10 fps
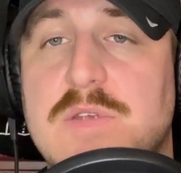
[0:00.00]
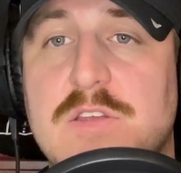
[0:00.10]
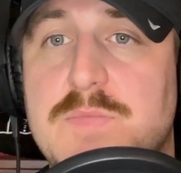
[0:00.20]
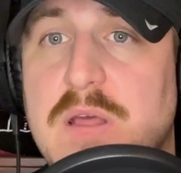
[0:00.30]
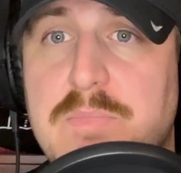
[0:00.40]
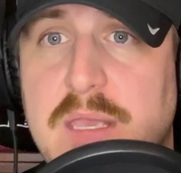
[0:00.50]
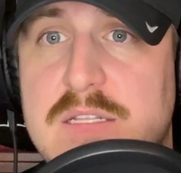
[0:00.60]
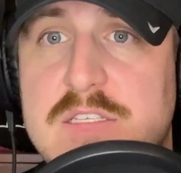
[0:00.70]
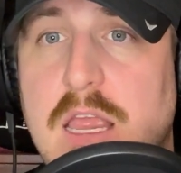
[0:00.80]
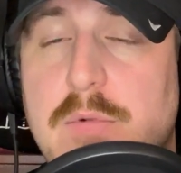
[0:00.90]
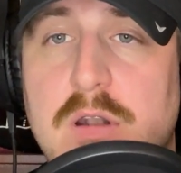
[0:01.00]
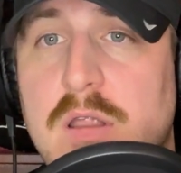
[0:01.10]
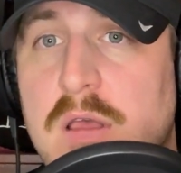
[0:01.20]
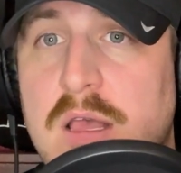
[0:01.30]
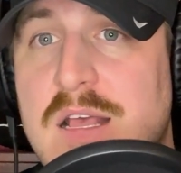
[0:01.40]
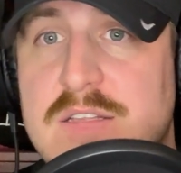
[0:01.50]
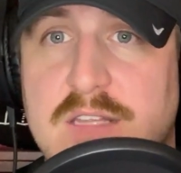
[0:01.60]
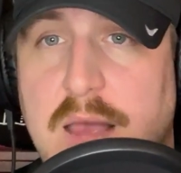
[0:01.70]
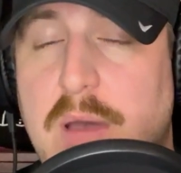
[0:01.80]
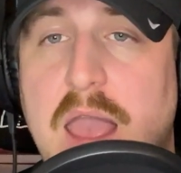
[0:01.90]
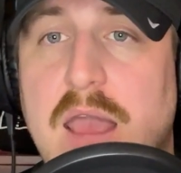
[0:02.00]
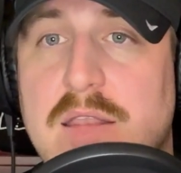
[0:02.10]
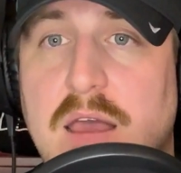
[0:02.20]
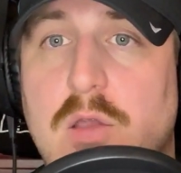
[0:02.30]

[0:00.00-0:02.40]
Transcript: I used to play Beat Saber to get my hand-eye